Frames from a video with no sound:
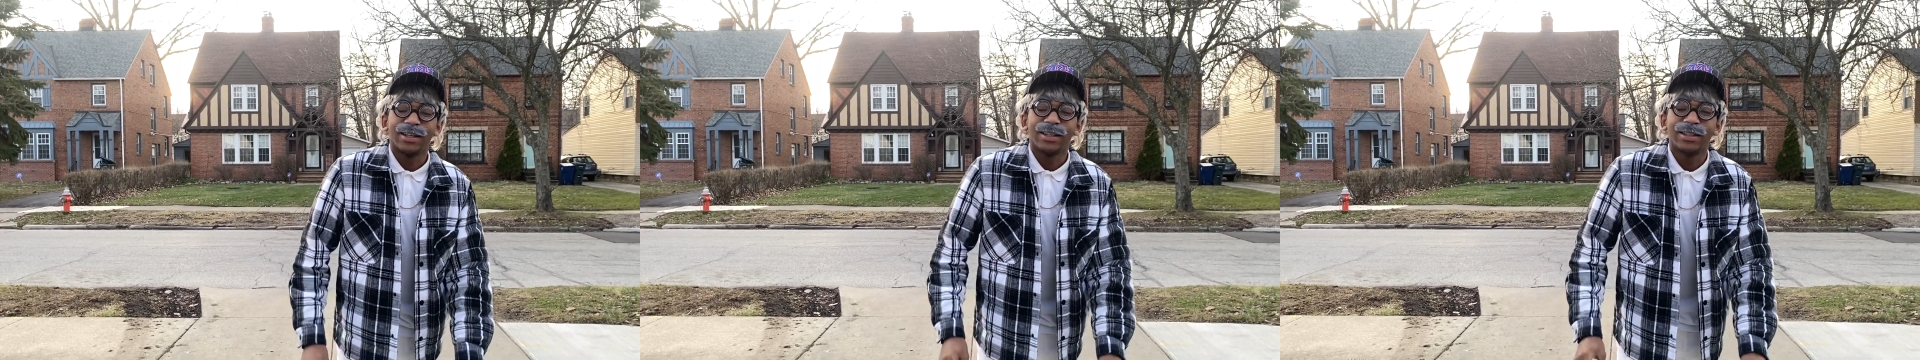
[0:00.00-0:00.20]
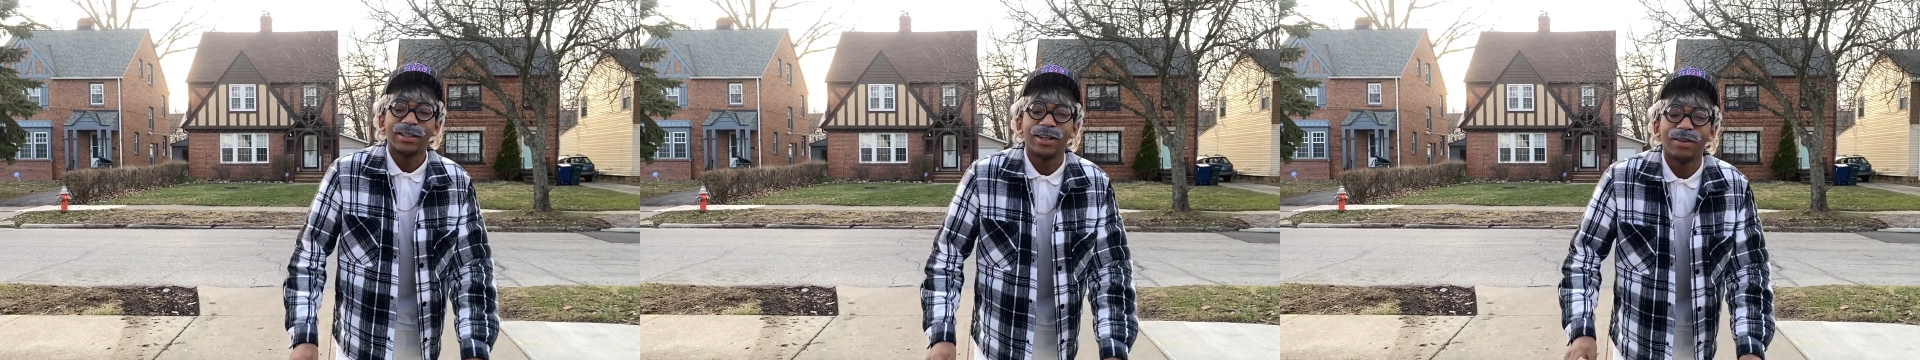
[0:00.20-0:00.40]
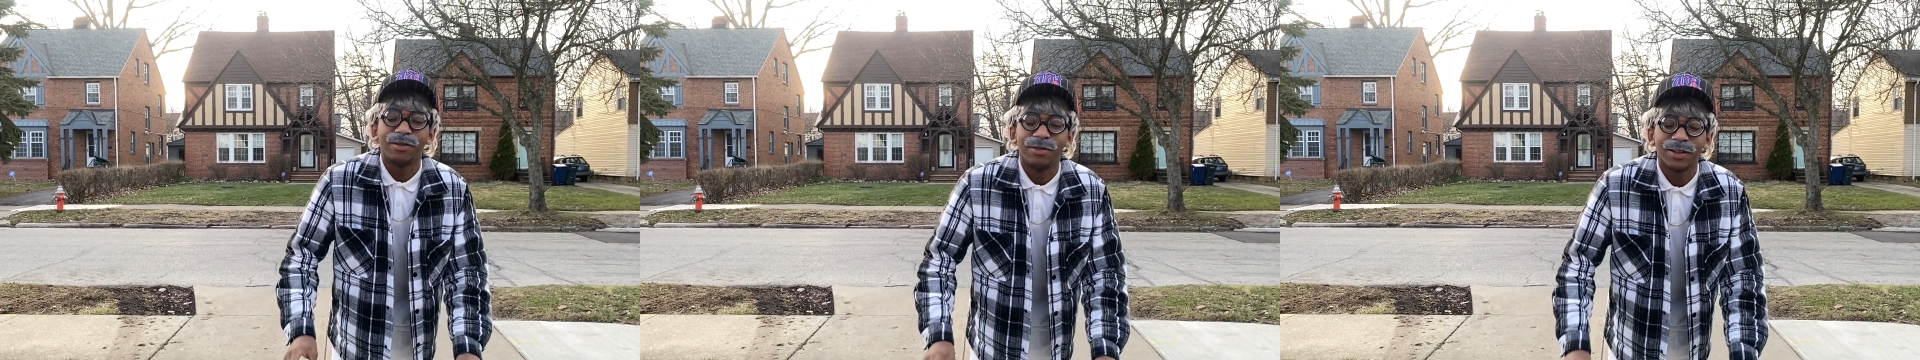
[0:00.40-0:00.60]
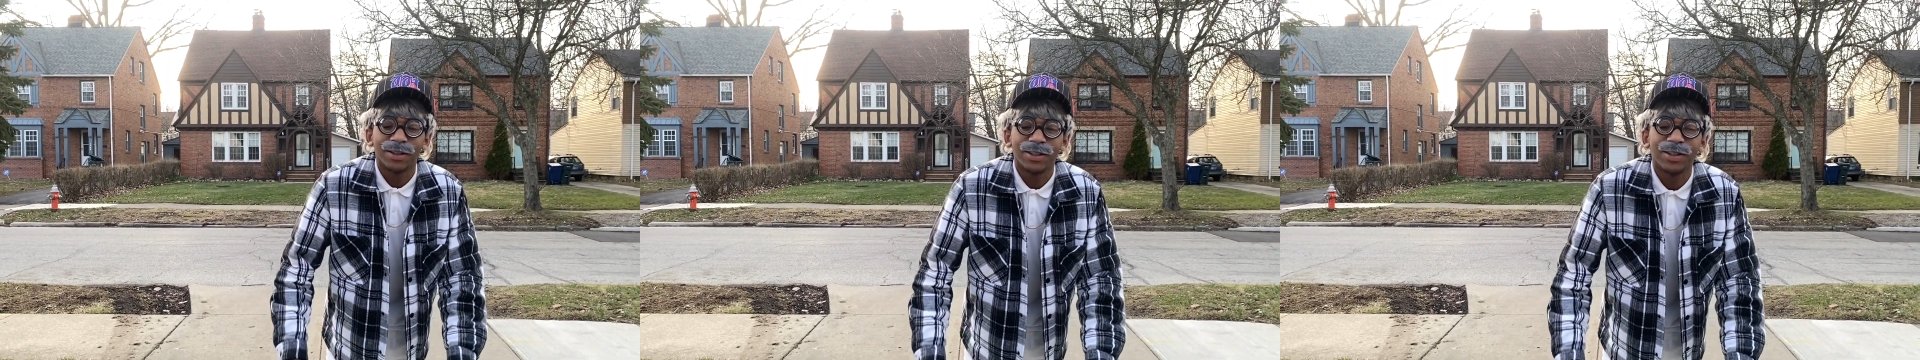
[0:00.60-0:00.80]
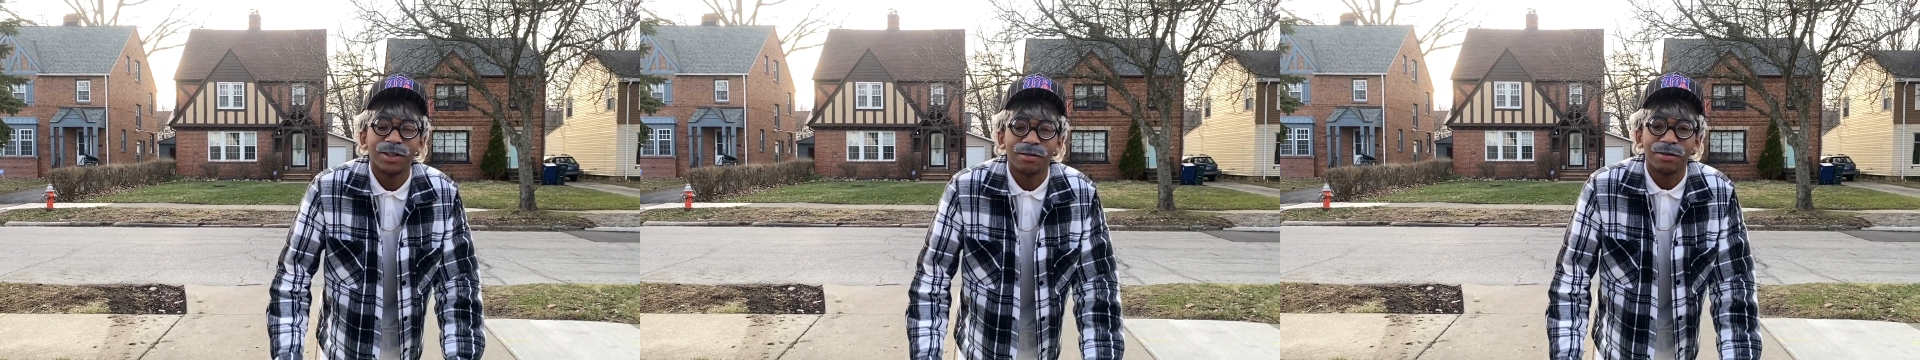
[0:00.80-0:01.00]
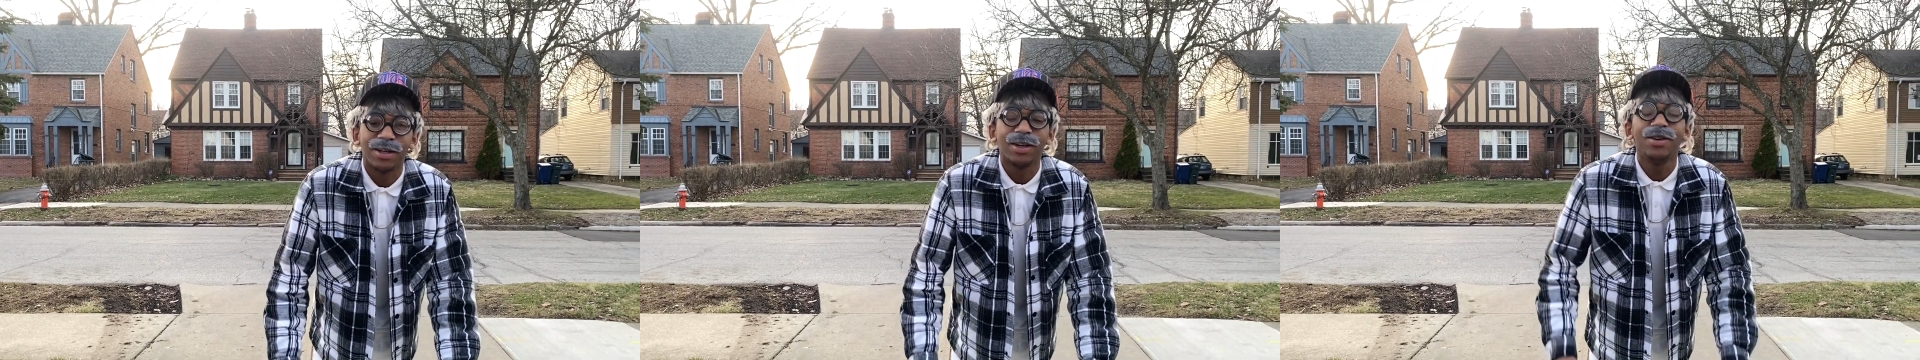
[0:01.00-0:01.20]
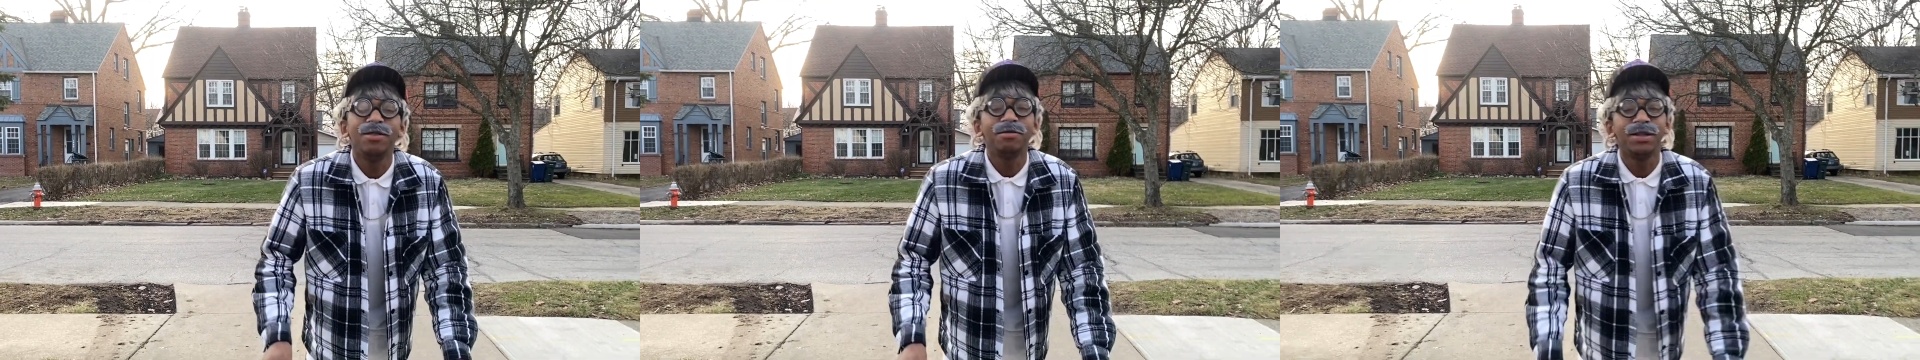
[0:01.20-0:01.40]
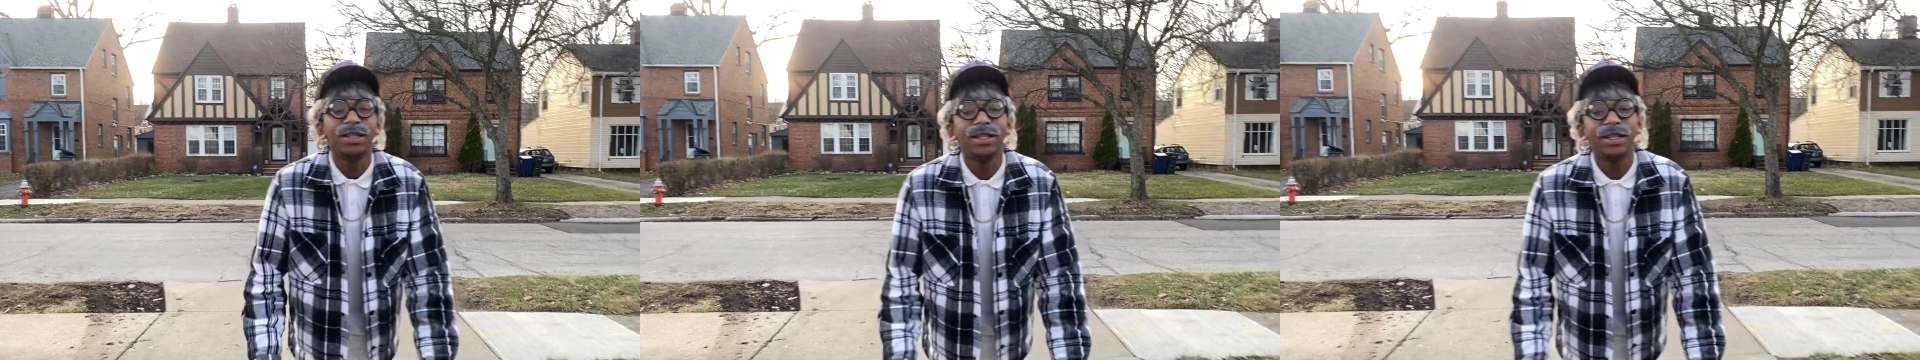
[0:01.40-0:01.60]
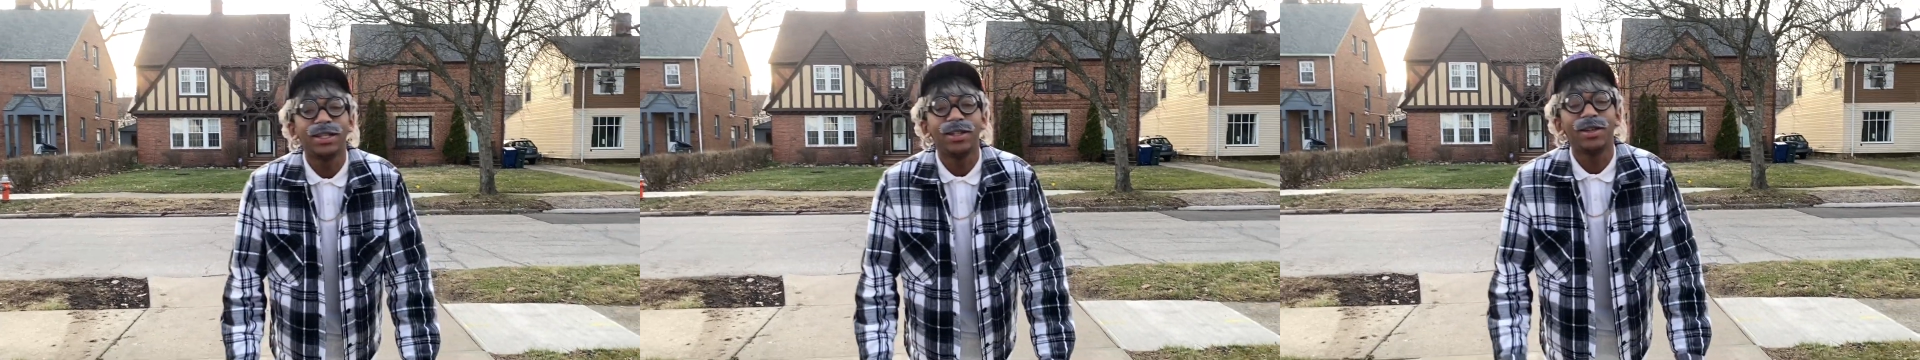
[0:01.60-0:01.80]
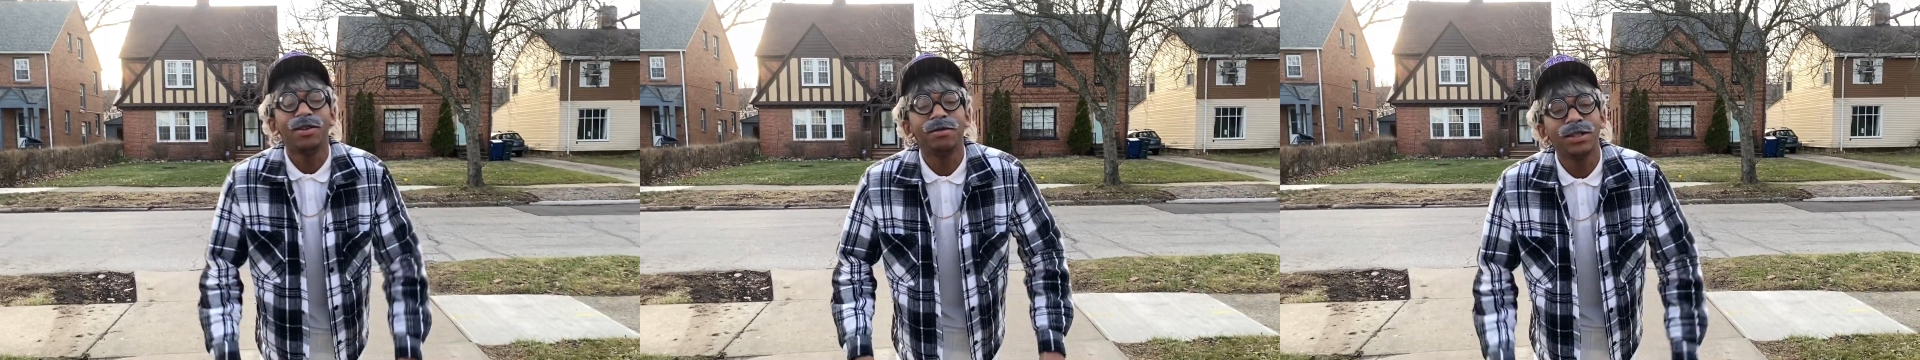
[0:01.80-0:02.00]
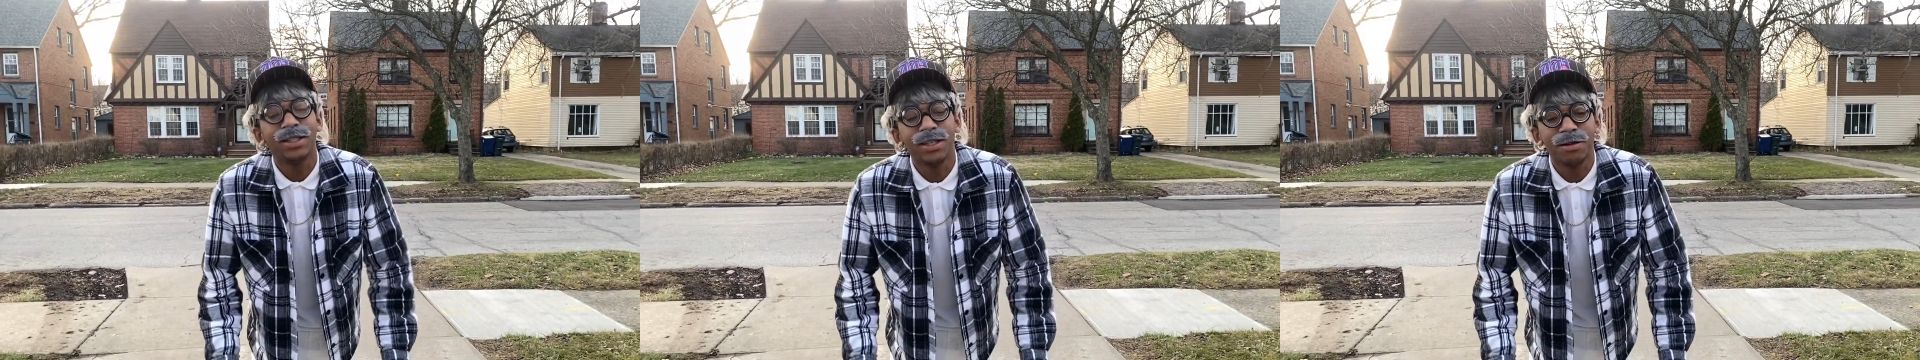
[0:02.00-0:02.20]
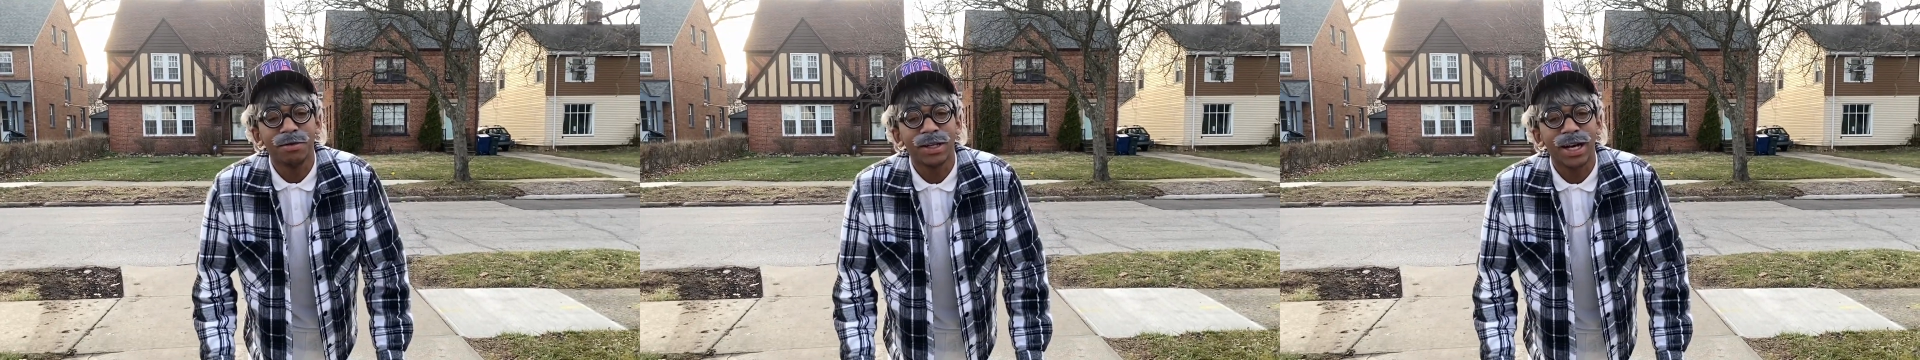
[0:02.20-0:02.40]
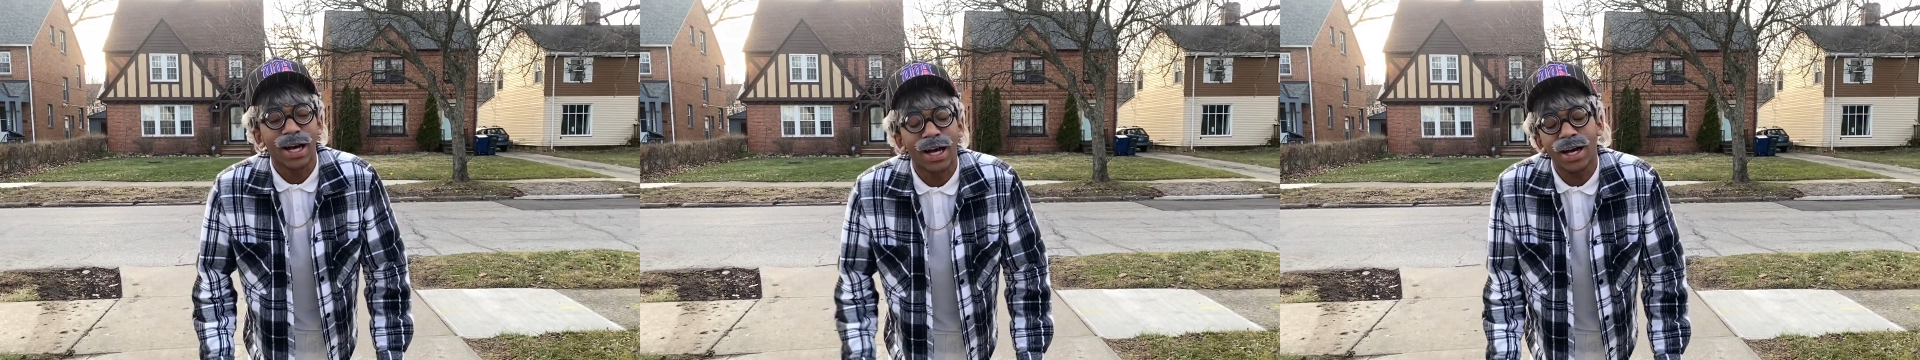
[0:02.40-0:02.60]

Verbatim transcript: No, so Uber, Uber Zuber,